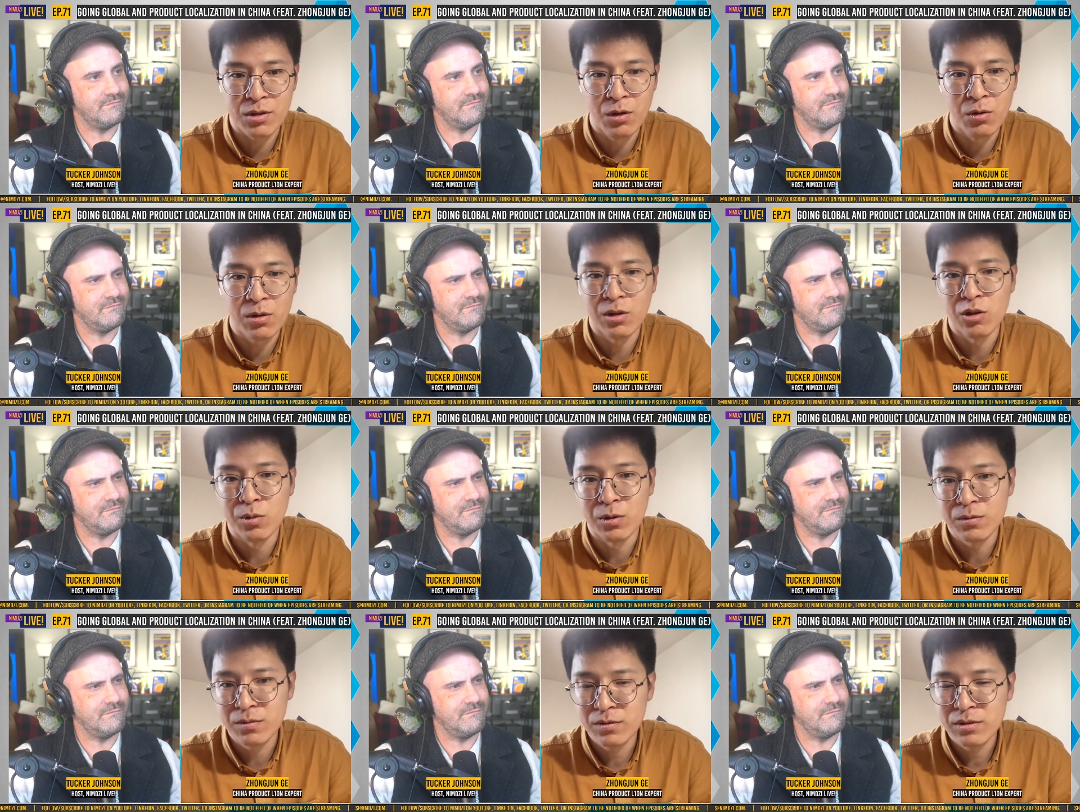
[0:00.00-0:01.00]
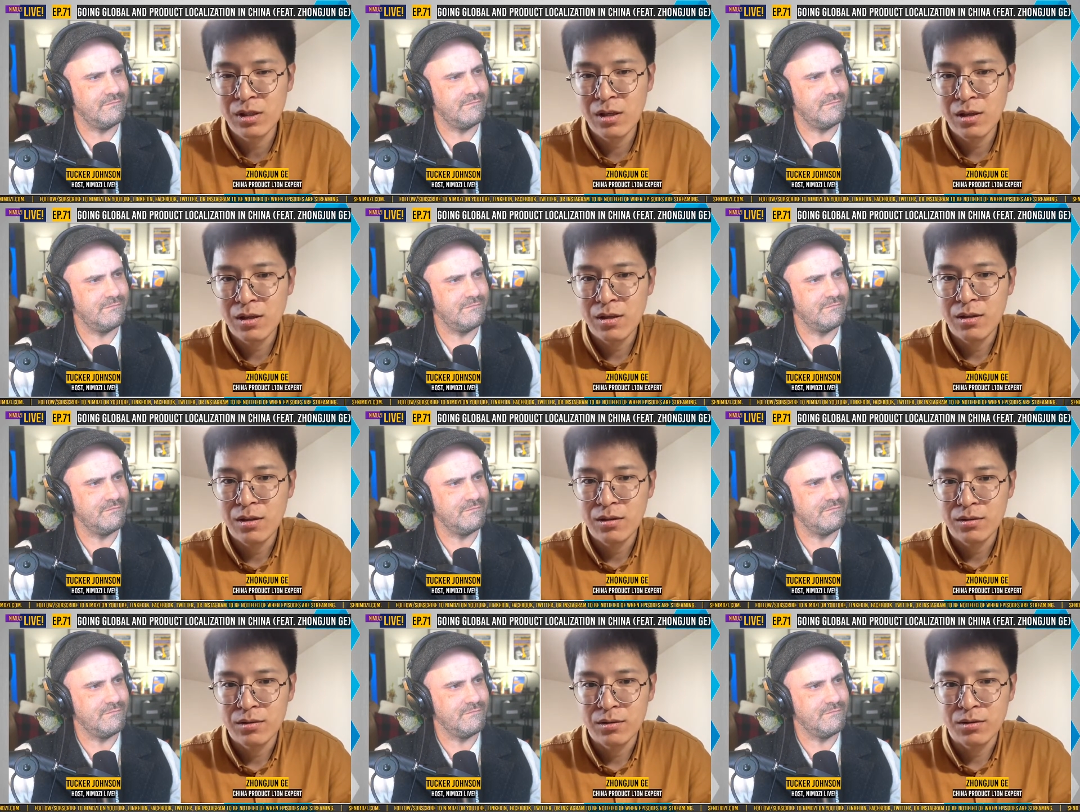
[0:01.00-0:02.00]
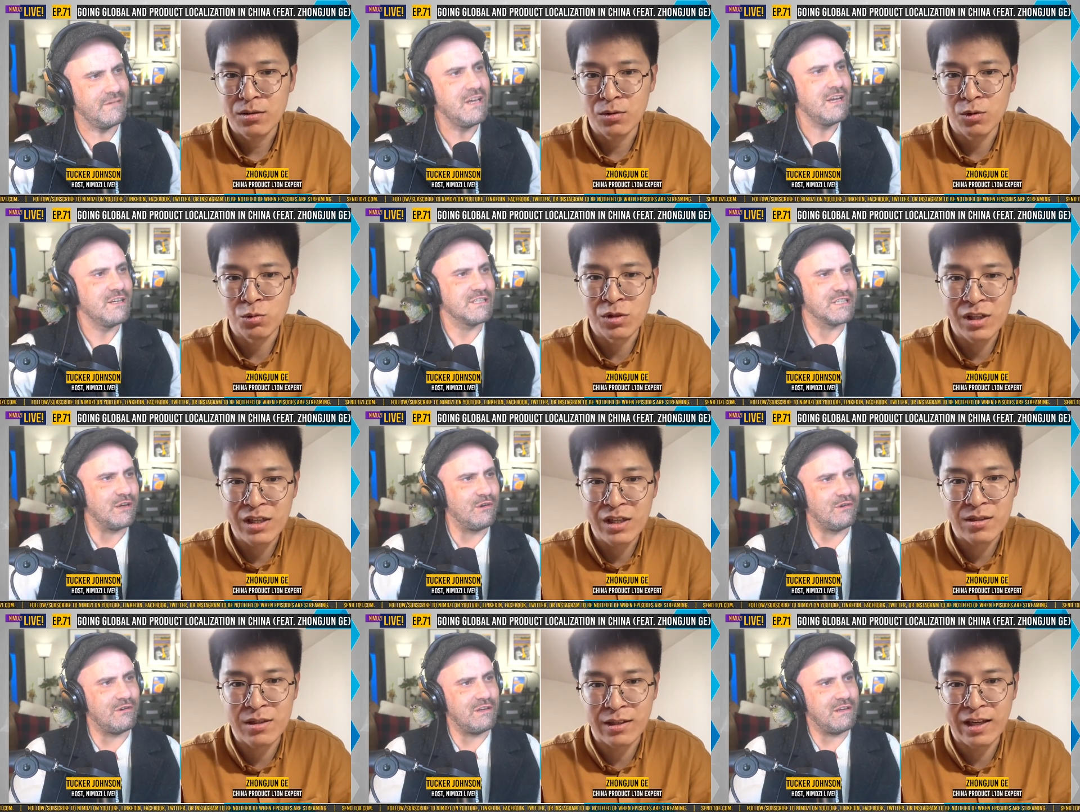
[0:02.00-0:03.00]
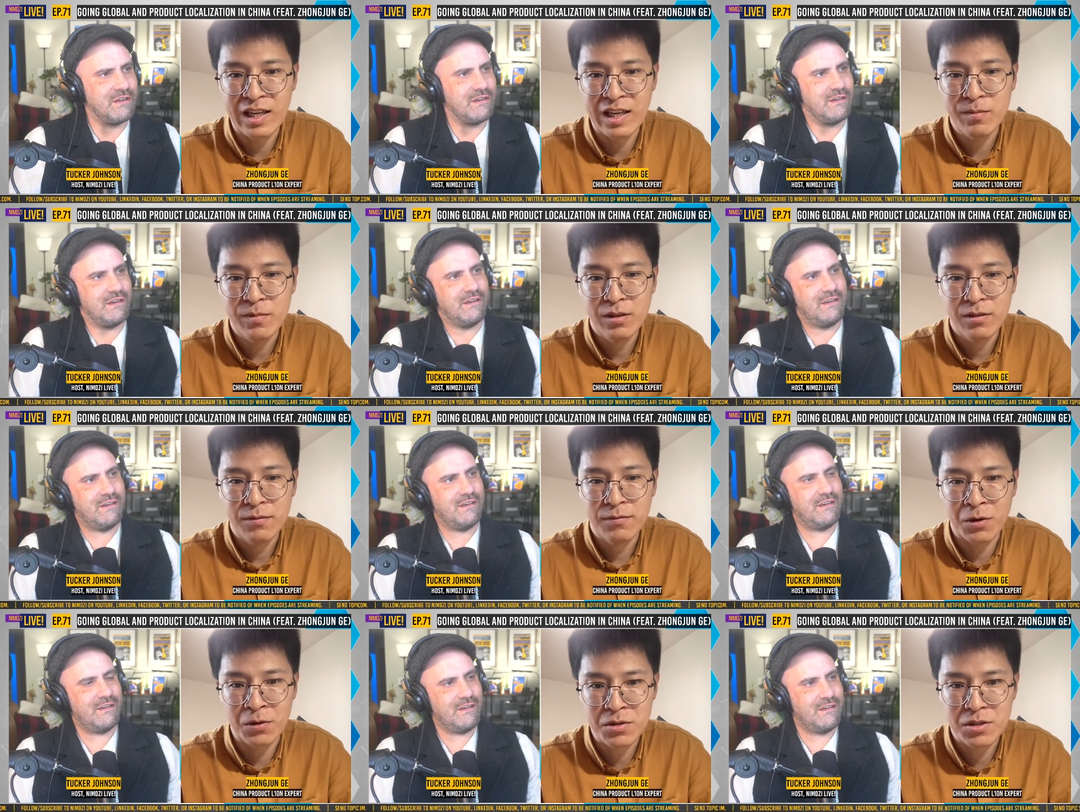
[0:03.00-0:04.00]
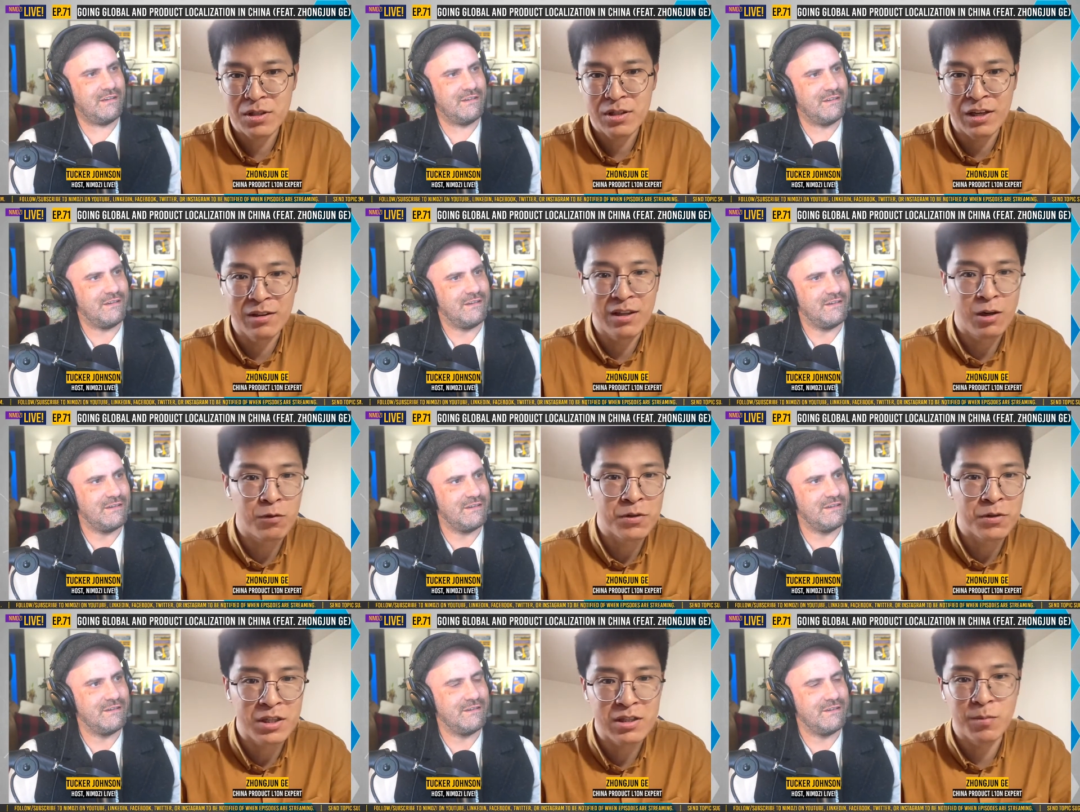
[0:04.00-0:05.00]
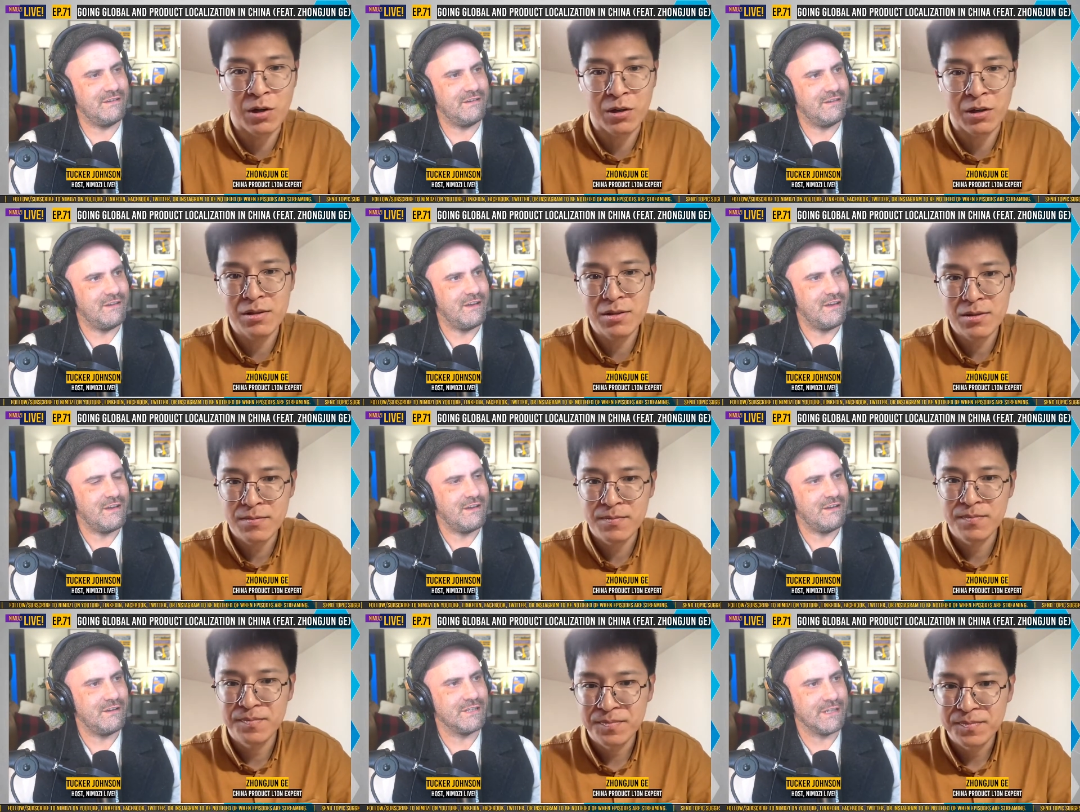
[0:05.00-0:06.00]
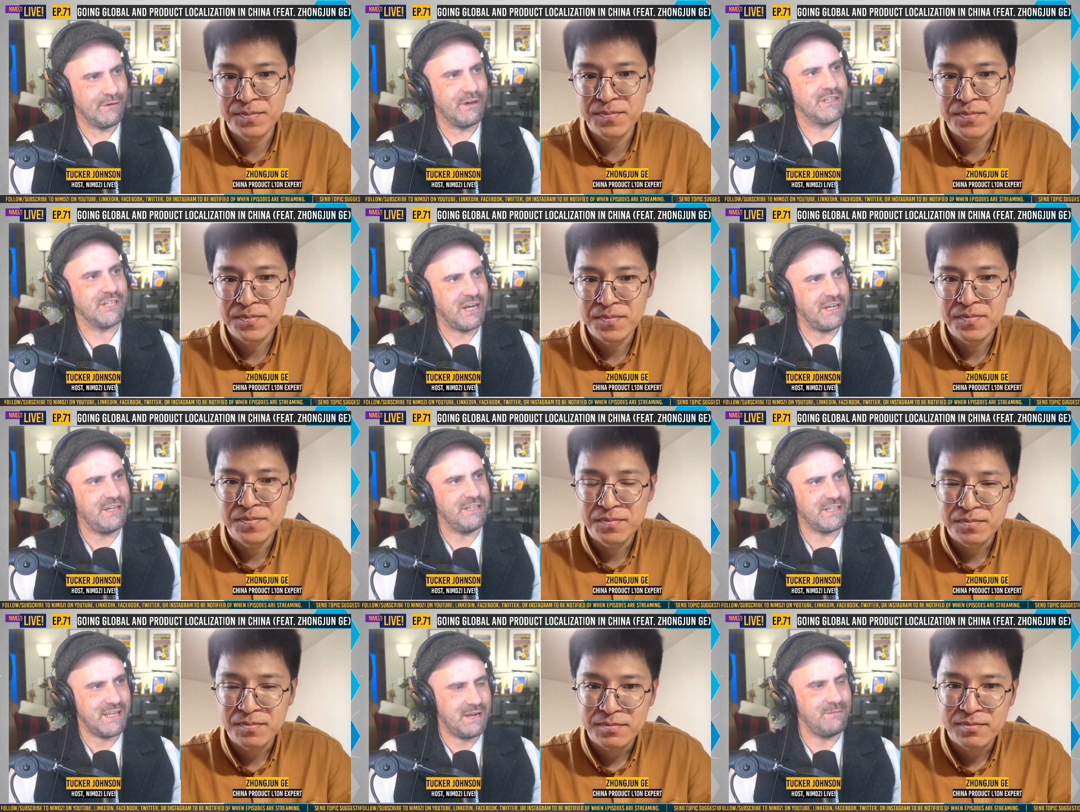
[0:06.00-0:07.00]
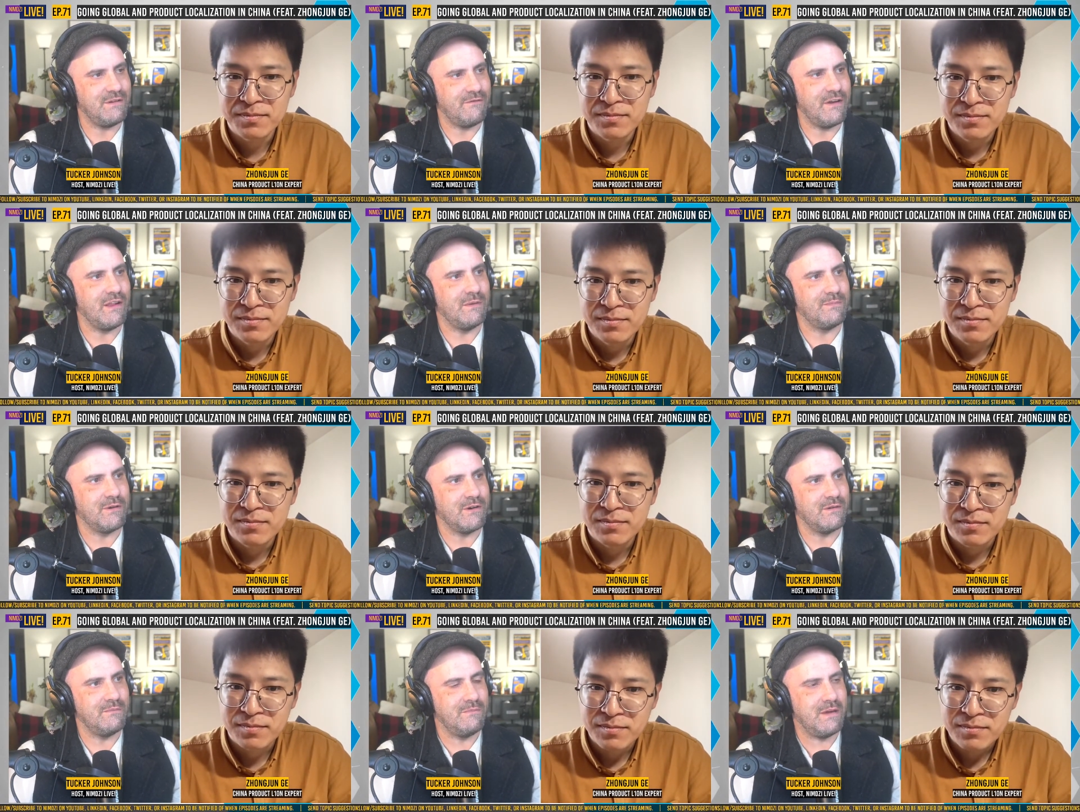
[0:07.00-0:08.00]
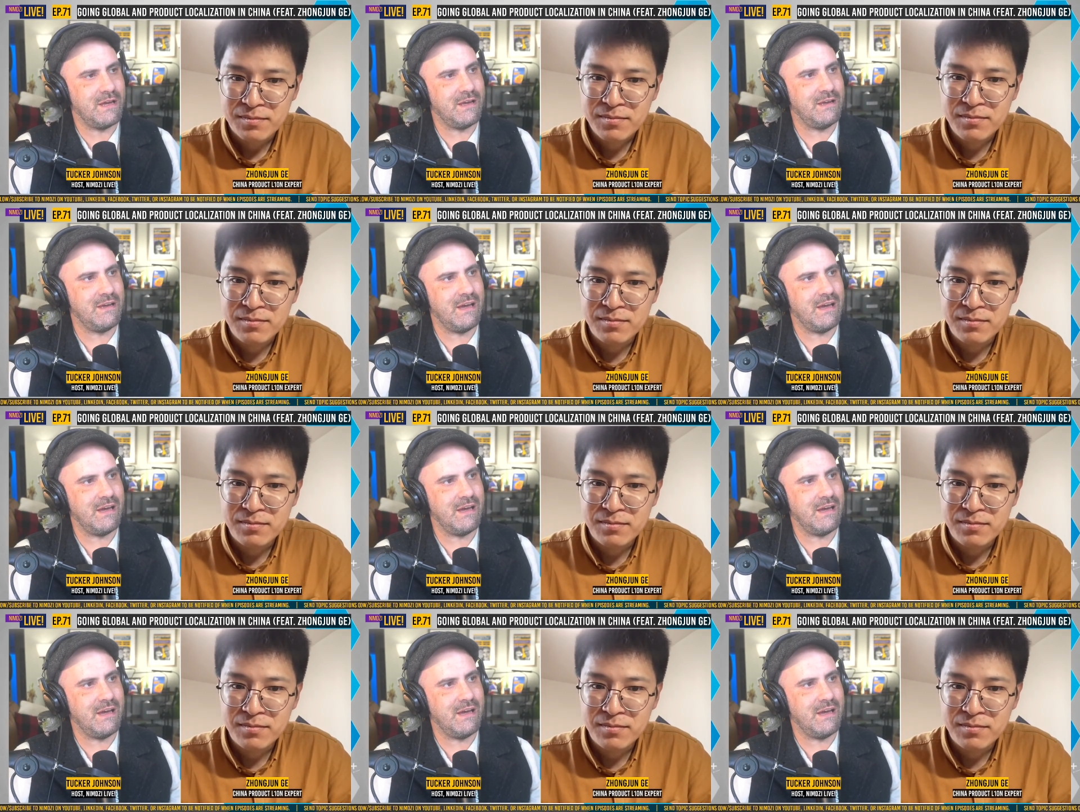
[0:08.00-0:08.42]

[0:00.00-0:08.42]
Speaker 1: is to go global. So release the game first in overseas markets.
Speaker 2: So a Chinese game developer may